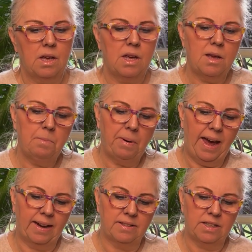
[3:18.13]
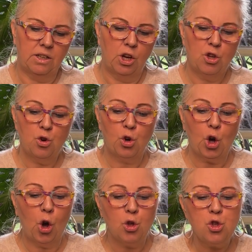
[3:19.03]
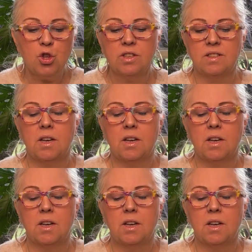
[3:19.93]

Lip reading: impacting your conscious